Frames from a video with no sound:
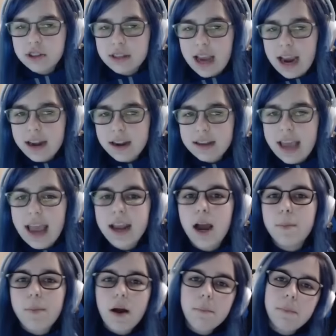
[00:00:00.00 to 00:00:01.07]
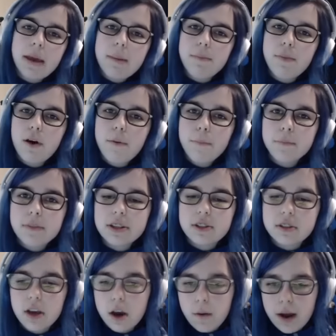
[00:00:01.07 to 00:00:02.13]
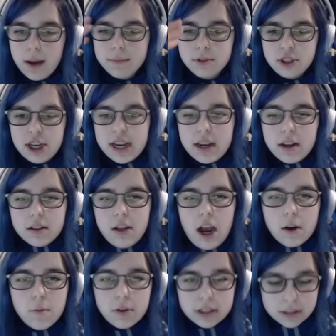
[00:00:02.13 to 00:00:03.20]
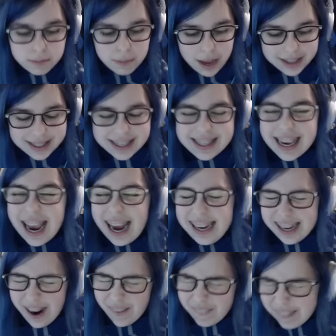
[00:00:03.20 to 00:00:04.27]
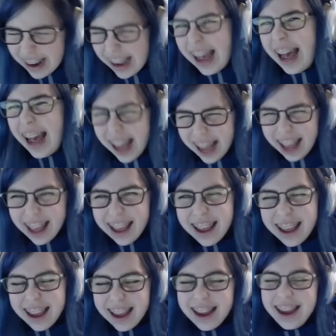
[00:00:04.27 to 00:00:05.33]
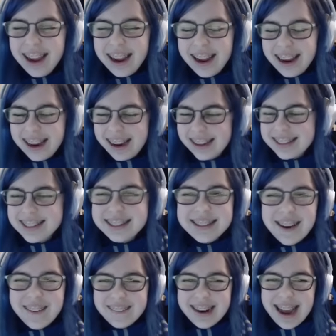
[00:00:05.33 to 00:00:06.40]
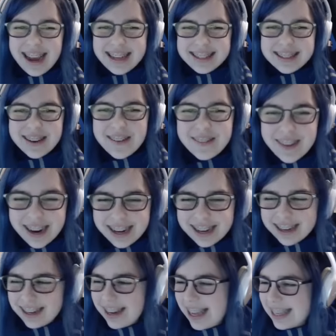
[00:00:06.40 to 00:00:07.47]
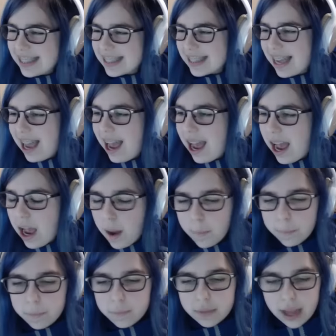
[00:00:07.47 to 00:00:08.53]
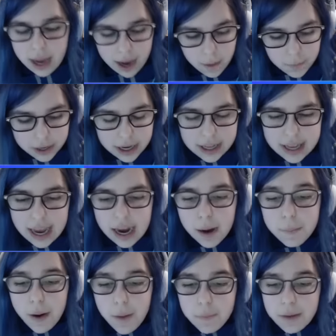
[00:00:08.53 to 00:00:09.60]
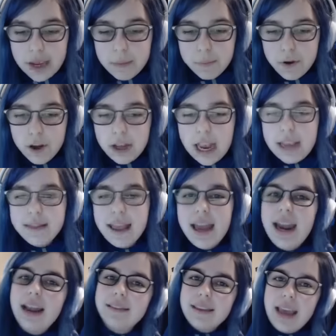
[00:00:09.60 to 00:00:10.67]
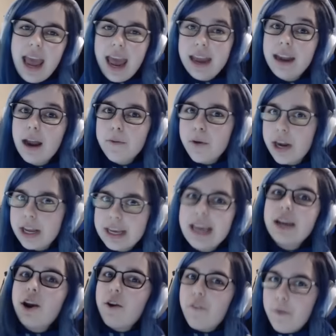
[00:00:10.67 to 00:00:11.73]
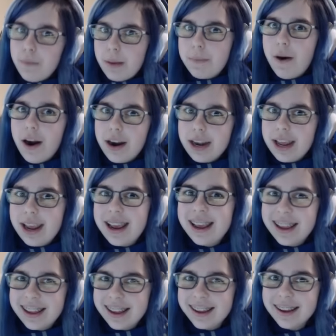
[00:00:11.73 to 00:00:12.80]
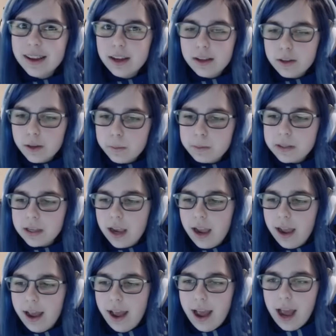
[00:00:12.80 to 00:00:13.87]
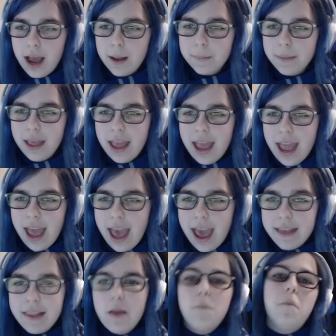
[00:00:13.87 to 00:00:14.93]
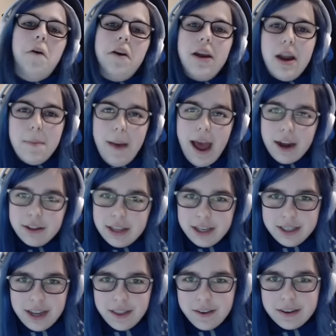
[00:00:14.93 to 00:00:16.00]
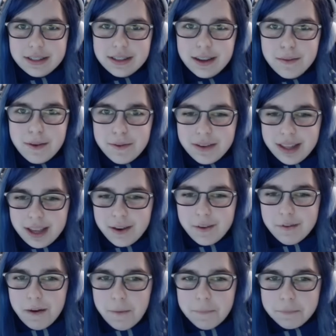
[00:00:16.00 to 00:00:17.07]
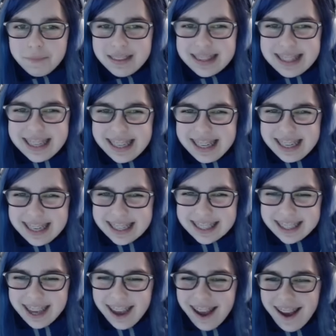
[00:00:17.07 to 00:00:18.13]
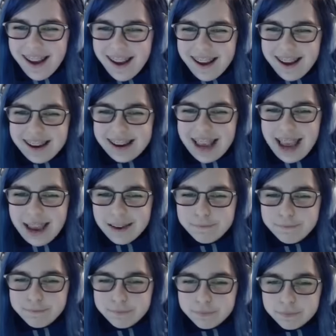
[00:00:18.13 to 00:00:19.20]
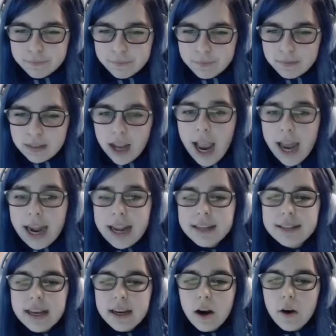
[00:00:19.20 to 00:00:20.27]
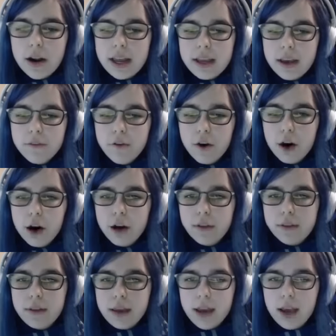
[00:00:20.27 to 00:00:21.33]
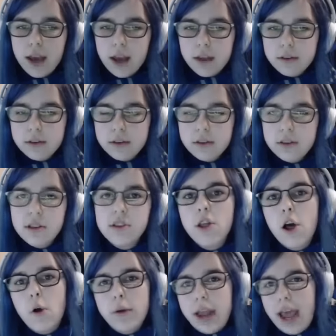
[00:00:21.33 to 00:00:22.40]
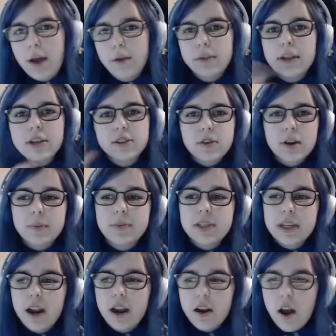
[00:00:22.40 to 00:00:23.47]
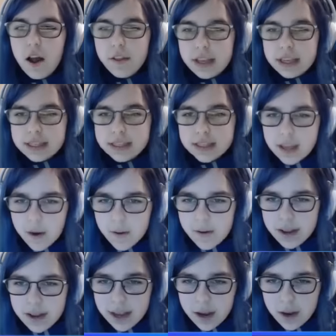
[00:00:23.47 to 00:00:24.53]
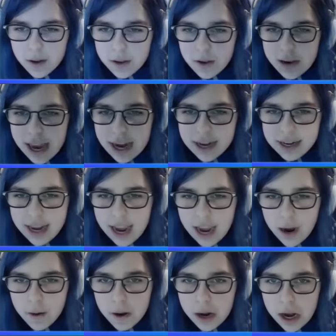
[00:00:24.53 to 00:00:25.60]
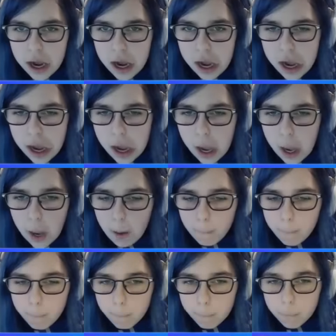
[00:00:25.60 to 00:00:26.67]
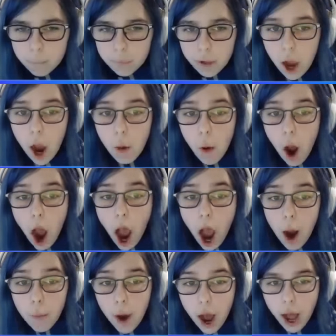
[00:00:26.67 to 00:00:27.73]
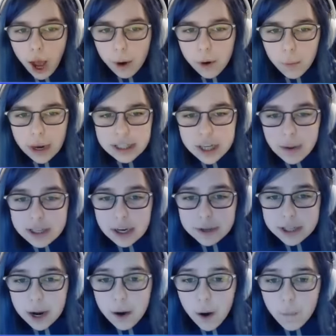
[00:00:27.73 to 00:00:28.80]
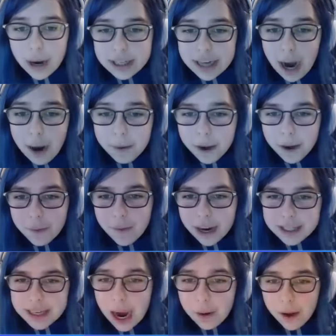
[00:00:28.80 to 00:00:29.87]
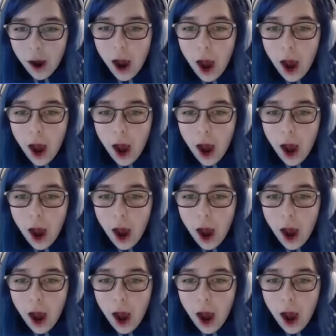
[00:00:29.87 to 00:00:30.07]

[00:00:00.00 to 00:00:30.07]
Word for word: kind of gang up on people, so she can unlock more spells. As I know. So nice. So nice. Oh my goodness. We're gonna gang up on people, and then at the end, I'm gonna kick her from the party. Oops. And then we're gonna battle each other, and it's gonna be really cool. Okay, sounds like a plan. And I did already give her the lowdown, the description on all this, so you get it now. By the way, which spells do you have? Oh, I have watch out! Watch out!